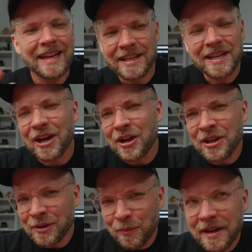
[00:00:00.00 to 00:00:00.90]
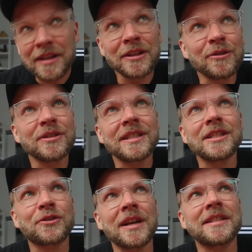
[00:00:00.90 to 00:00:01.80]
No, you want to use
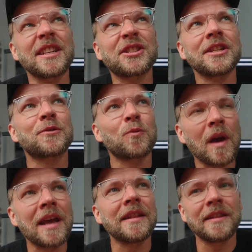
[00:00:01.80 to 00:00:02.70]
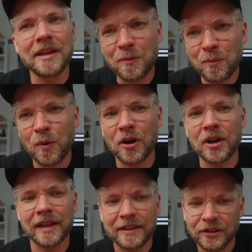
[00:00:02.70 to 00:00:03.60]
these transitions when they
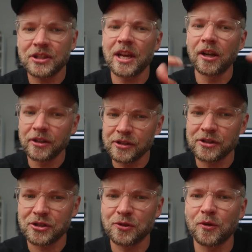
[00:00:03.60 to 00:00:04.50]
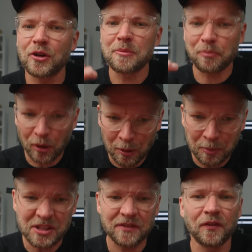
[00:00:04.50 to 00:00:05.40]
work and to tell your story
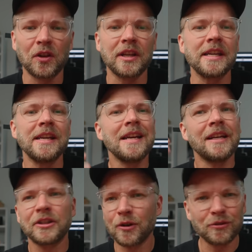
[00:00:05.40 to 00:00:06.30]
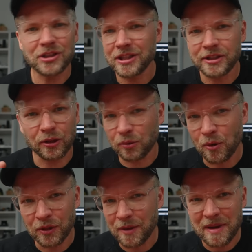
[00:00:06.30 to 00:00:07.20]
purposefully. Don't just
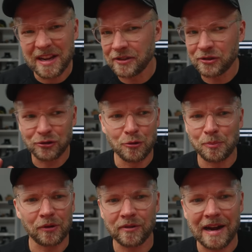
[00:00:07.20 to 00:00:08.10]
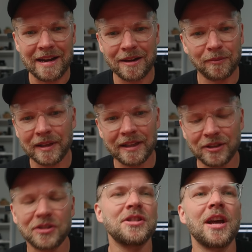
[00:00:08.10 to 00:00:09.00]
throw them in super randomly.
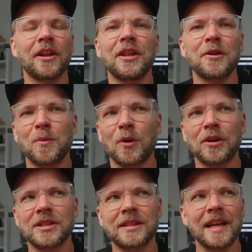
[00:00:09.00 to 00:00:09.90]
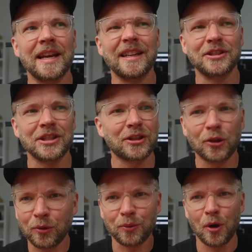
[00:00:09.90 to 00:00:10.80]
There's nothing worse than just
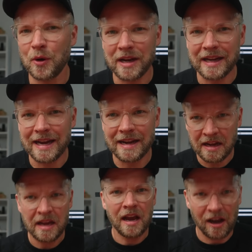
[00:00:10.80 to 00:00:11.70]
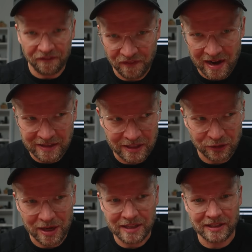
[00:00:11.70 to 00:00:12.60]
throwing in a fancy
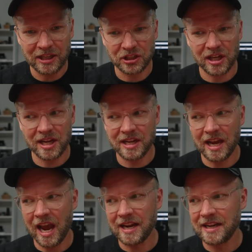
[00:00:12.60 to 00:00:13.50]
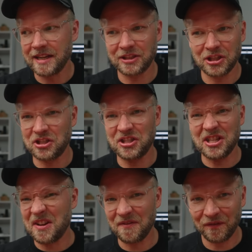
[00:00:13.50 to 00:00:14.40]
transition and it just
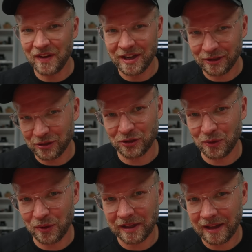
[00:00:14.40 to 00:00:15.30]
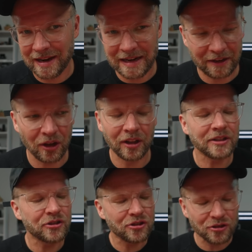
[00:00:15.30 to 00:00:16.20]
didn't fit your storyline at all.
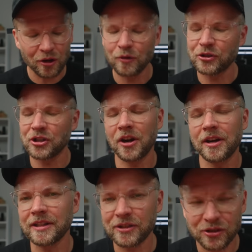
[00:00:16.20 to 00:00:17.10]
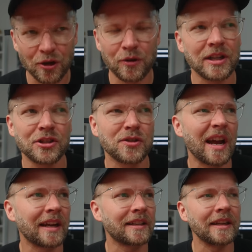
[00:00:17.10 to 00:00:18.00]
It's so jarring, so
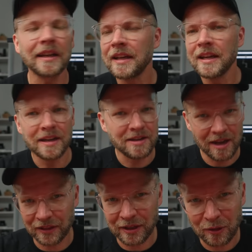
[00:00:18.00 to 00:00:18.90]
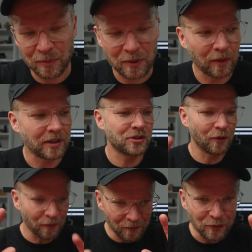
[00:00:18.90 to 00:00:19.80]
distracting. Nothing could be worse.
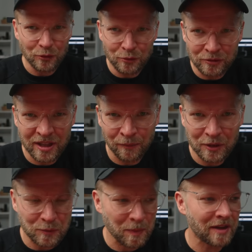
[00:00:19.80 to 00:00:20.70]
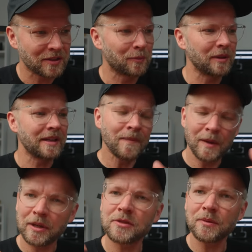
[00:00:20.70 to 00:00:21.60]
So use them responsibly,
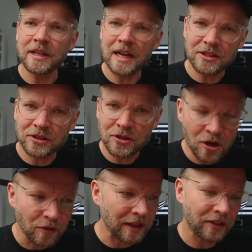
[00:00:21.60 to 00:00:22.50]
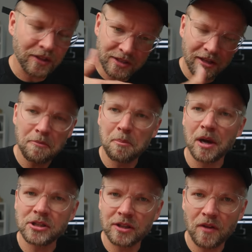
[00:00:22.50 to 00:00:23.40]
but it's really nice to know that there's a
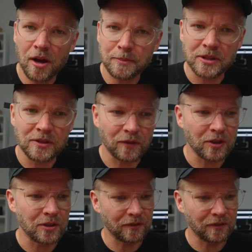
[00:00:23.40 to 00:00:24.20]
bunch of options for you.